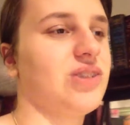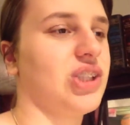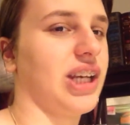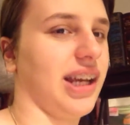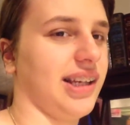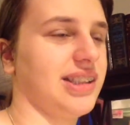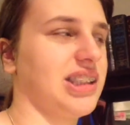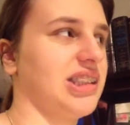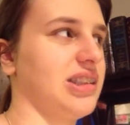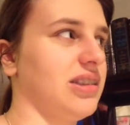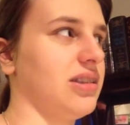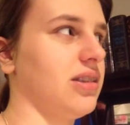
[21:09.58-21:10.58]

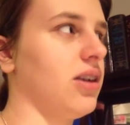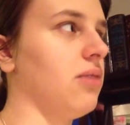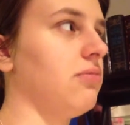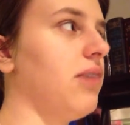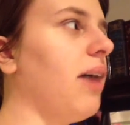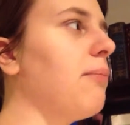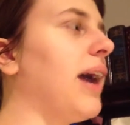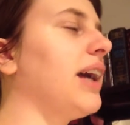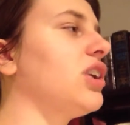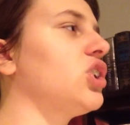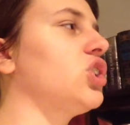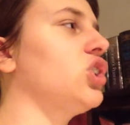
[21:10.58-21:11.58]
Chase. Not
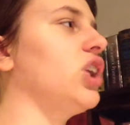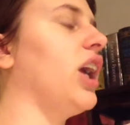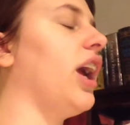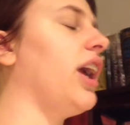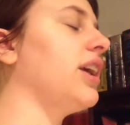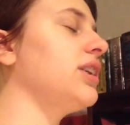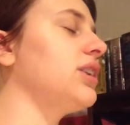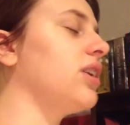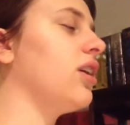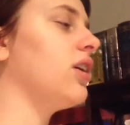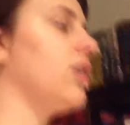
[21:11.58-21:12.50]
Magnus Chase.